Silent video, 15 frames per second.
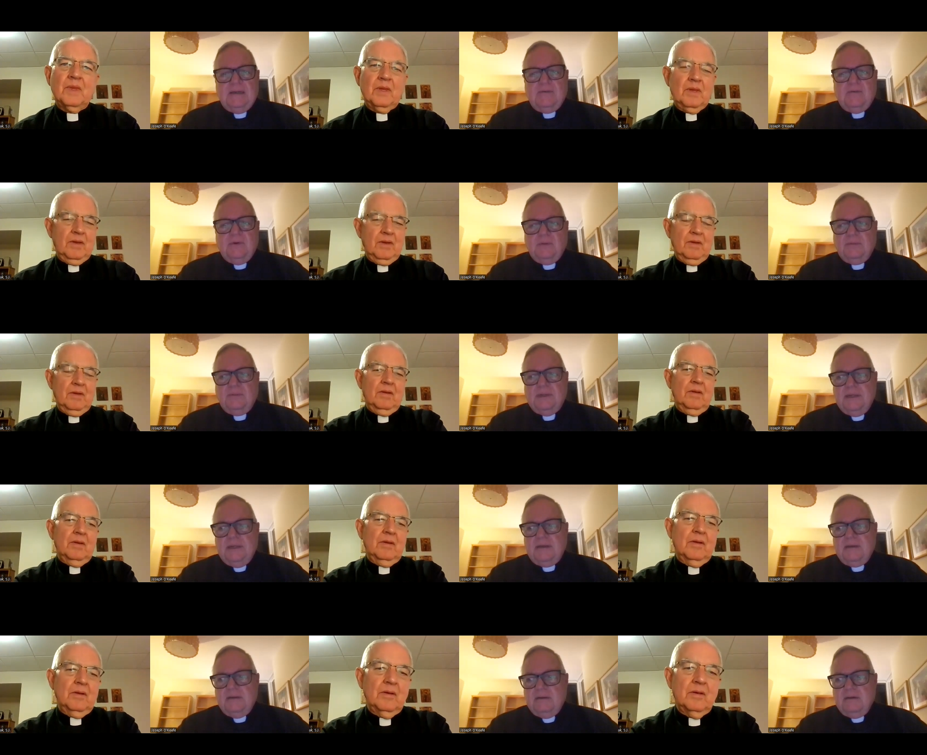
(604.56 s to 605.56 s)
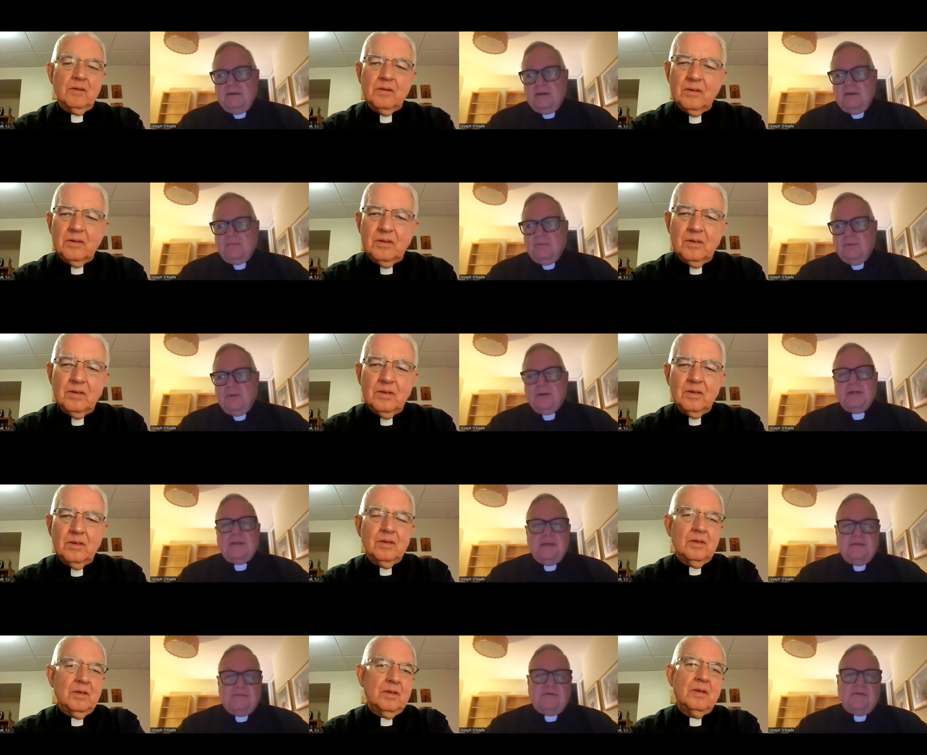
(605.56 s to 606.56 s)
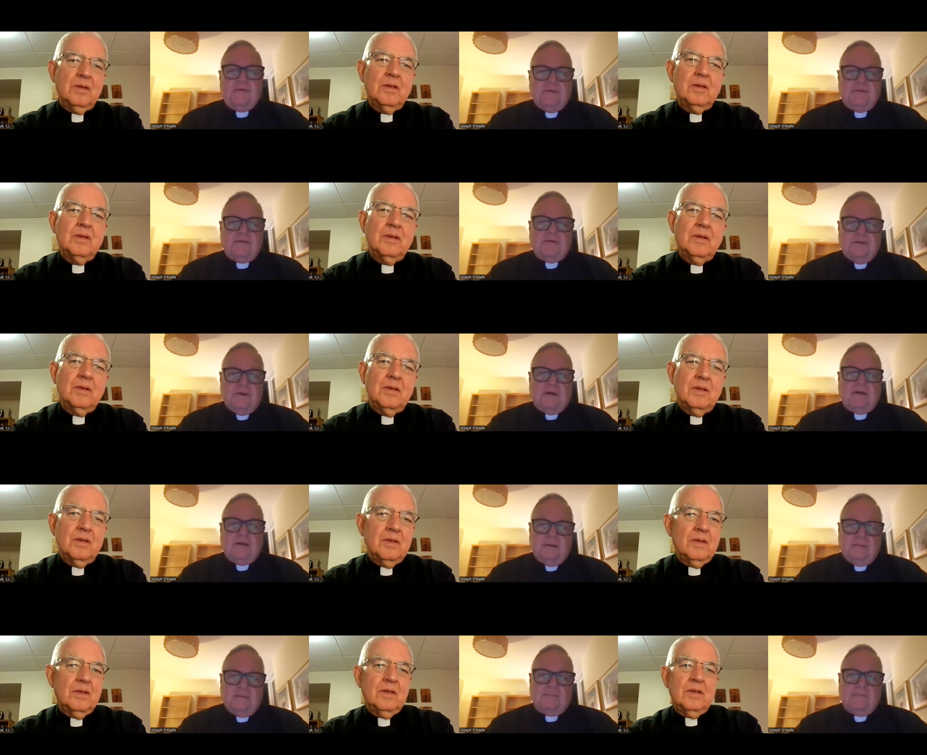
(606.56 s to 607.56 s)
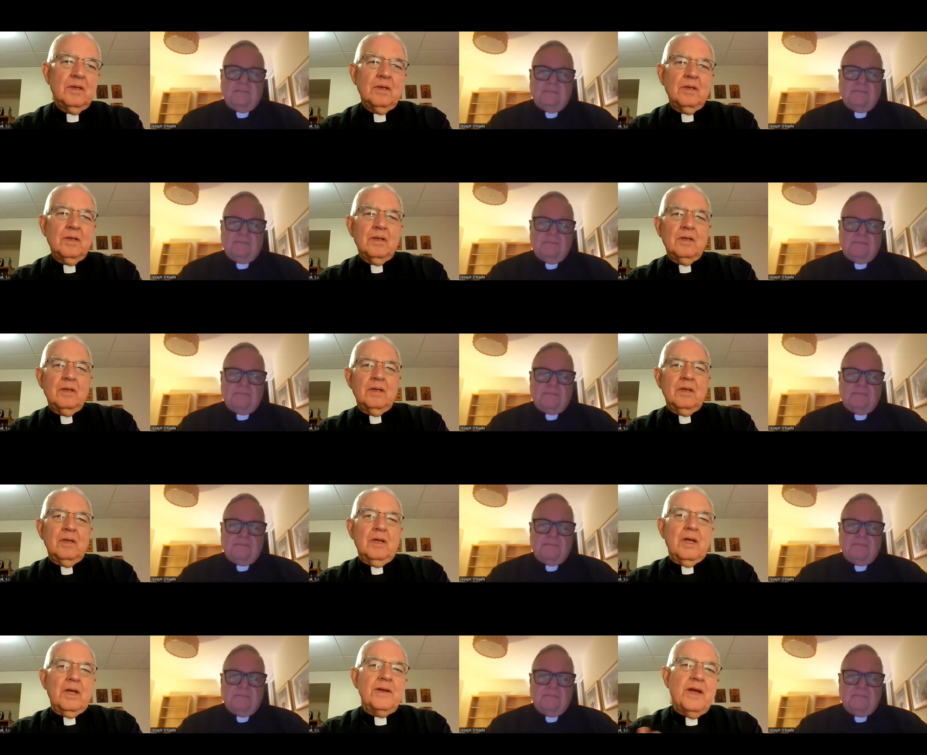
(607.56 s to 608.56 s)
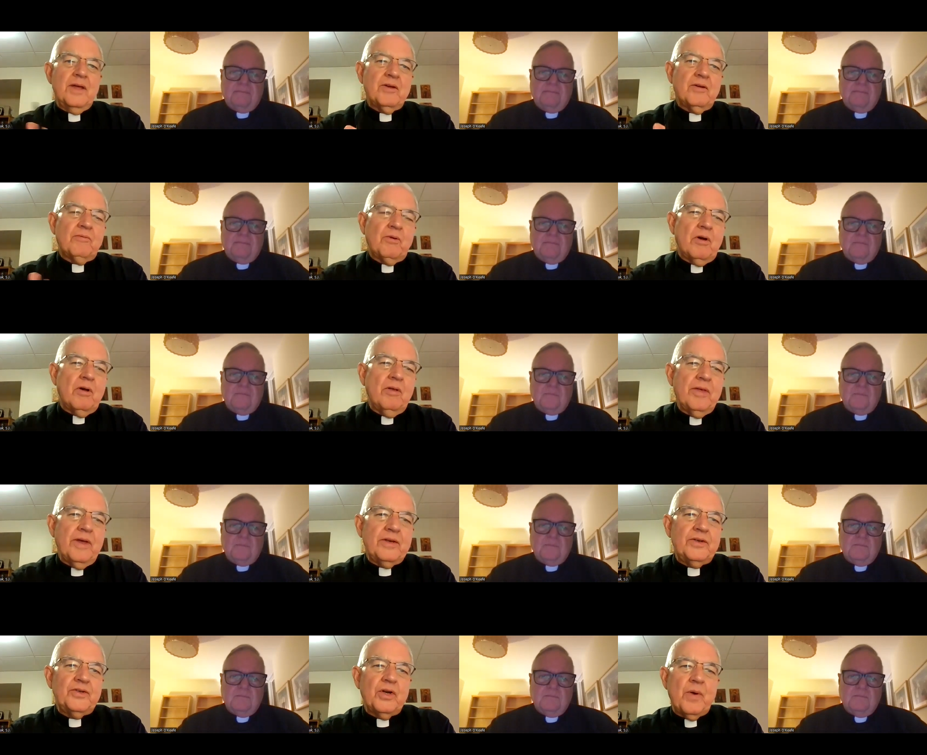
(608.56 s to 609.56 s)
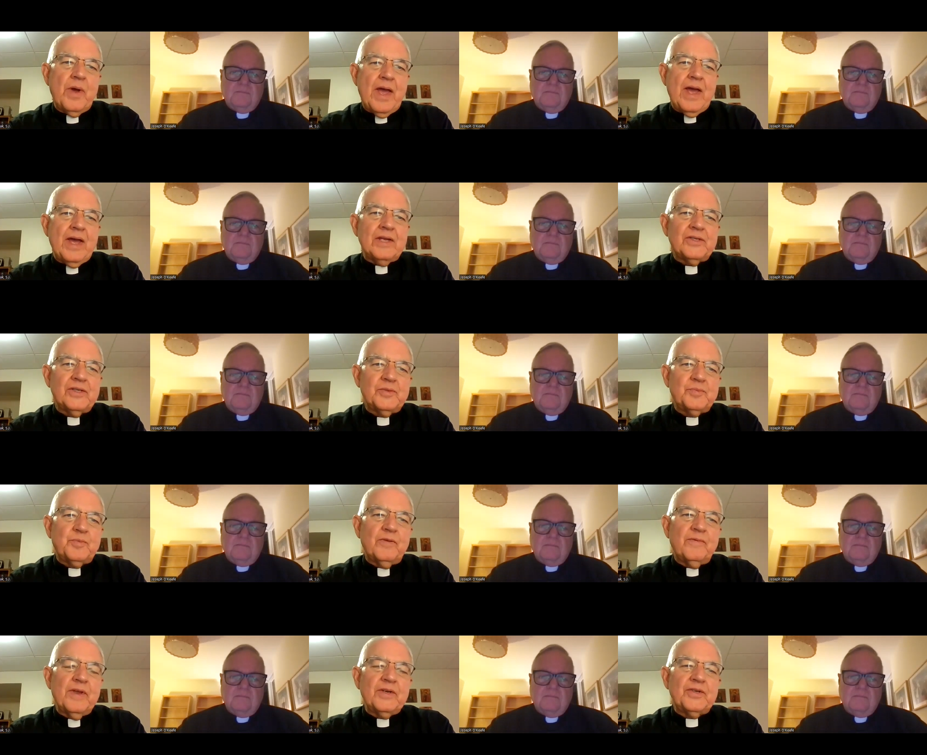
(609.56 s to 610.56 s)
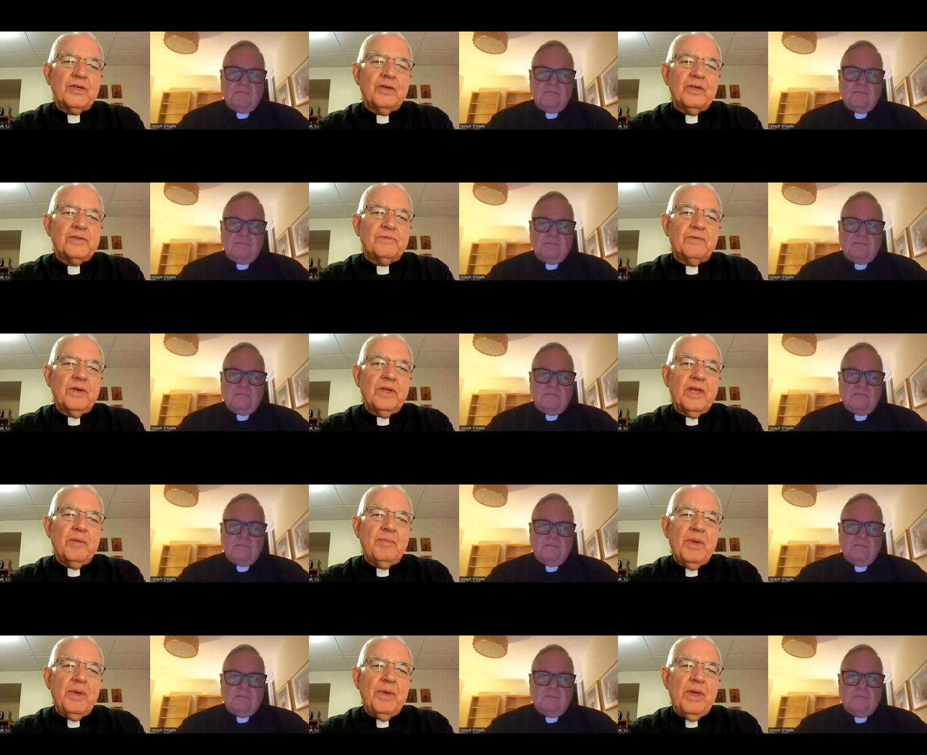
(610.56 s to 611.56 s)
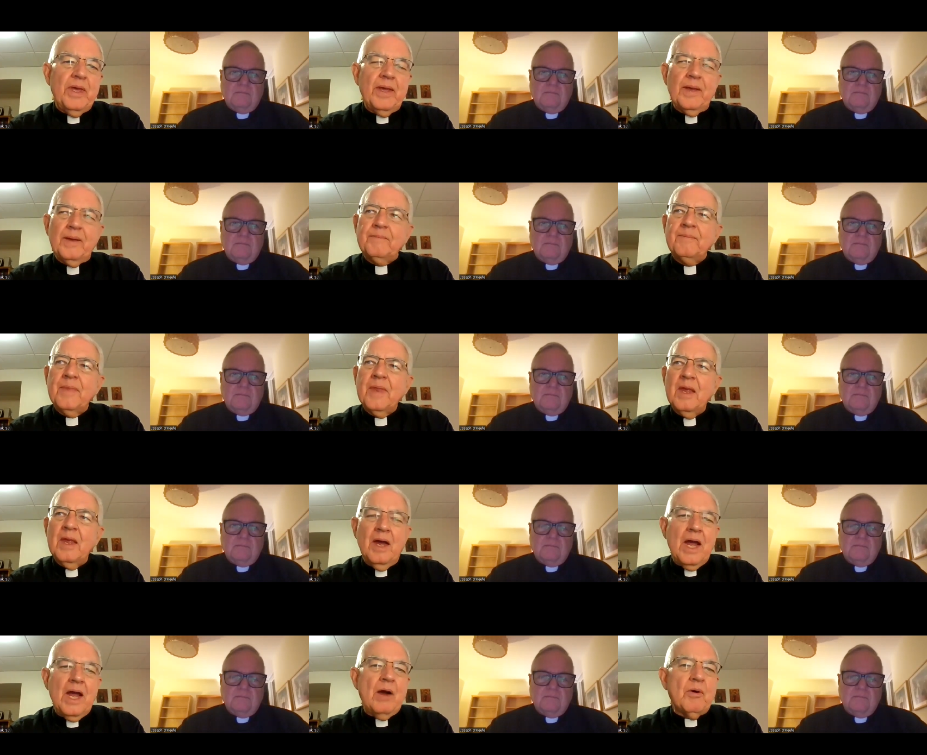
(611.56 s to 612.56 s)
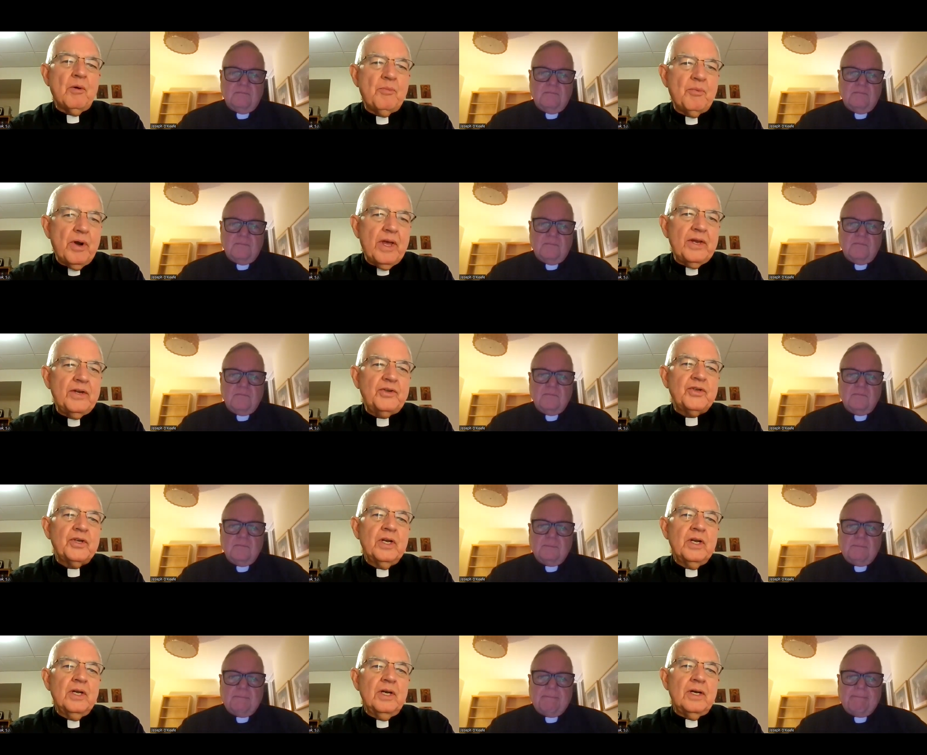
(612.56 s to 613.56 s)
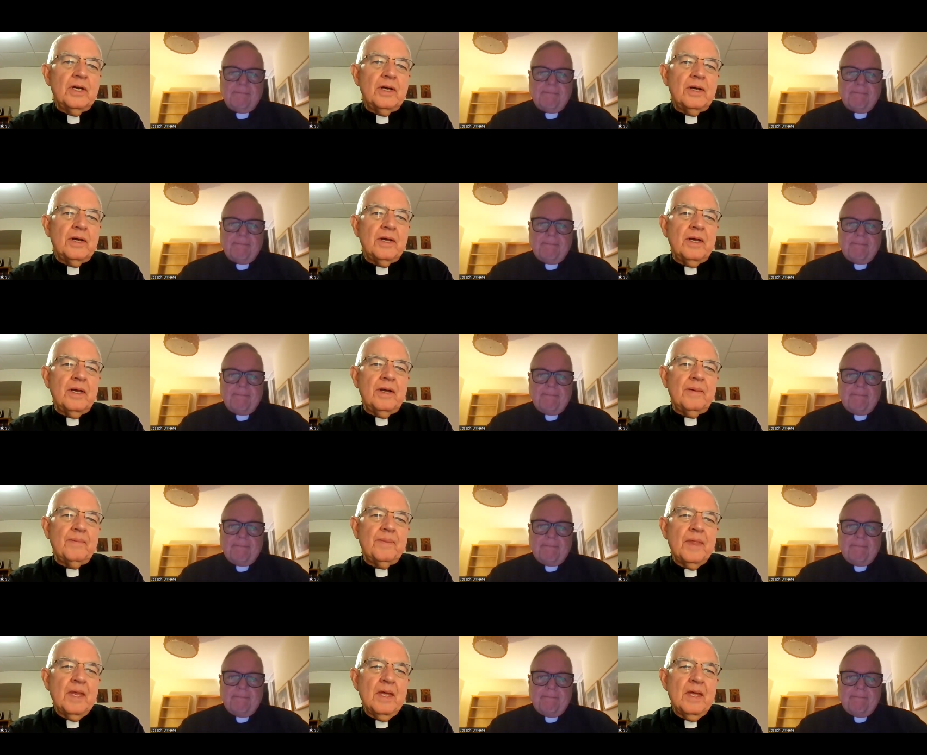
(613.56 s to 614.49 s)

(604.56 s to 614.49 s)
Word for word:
Speaker 1: will be an important gift to the society.
Speaker 2: Another role that Joe has as provincial is really being our bridge uh, um,